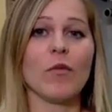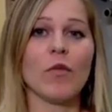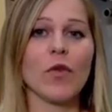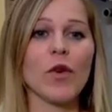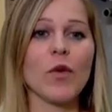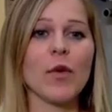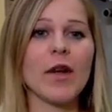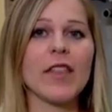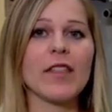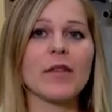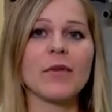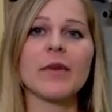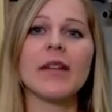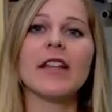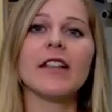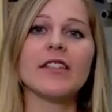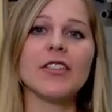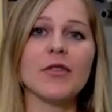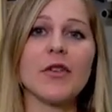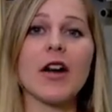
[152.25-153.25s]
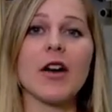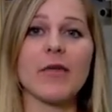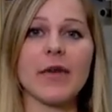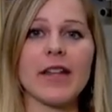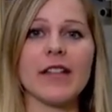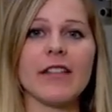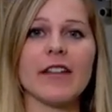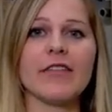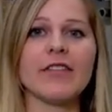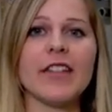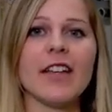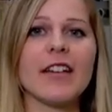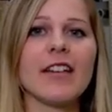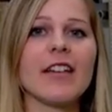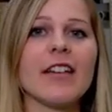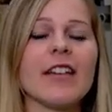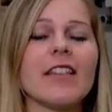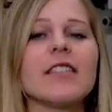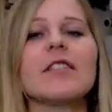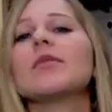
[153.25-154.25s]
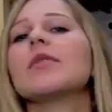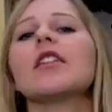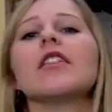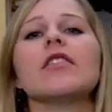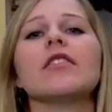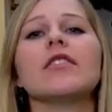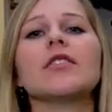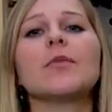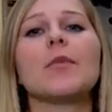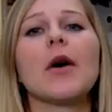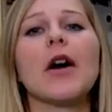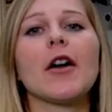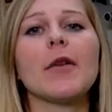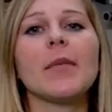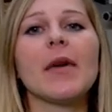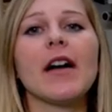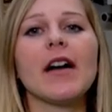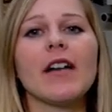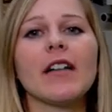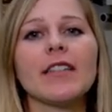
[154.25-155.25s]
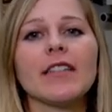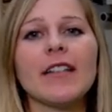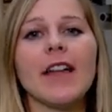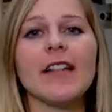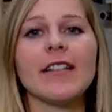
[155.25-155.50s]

the way that we do our weightlifting is we use barbells